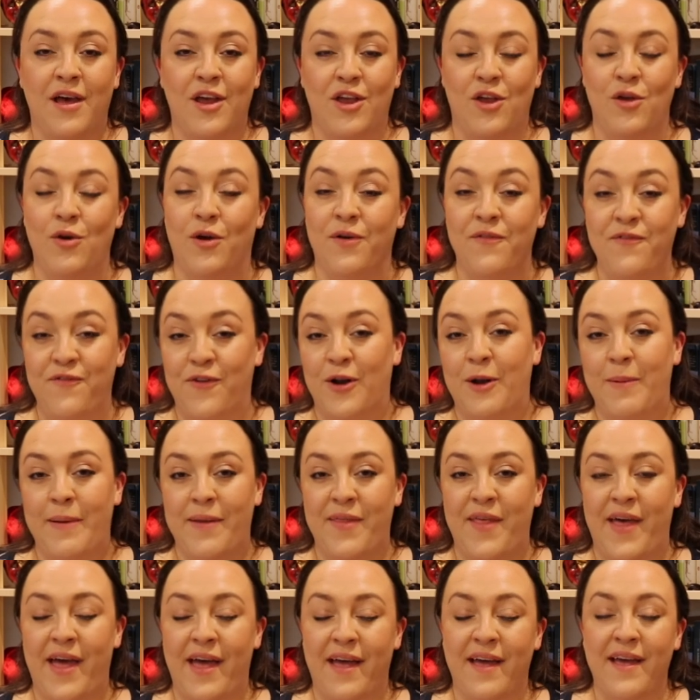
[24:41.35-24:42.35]
You can follow me
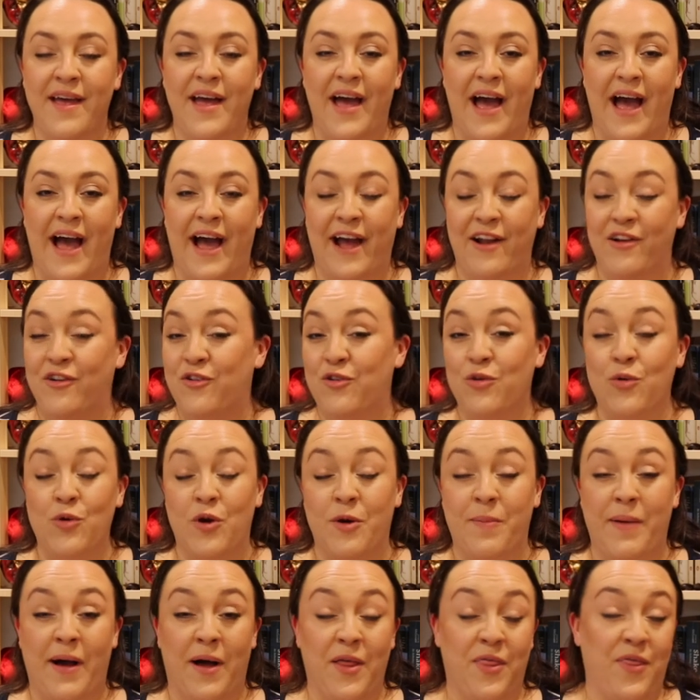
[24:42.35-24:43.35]
there and
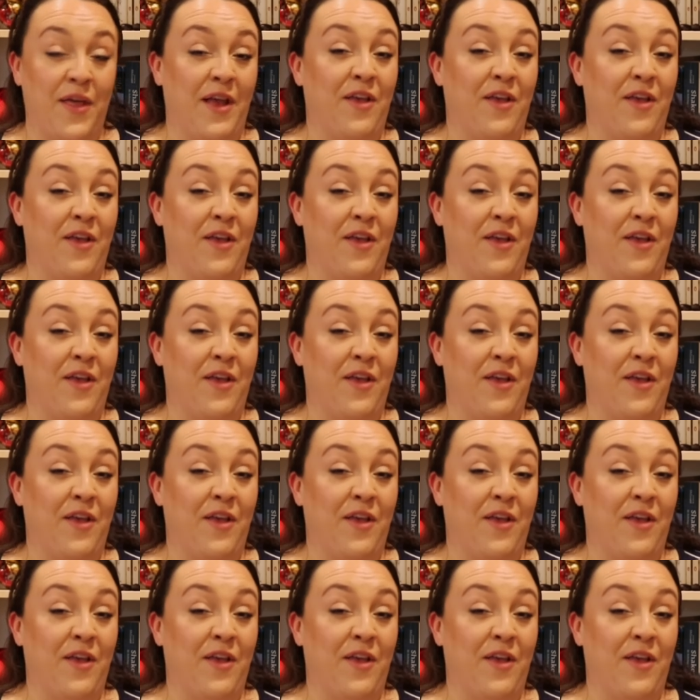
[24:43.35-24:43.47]
talk about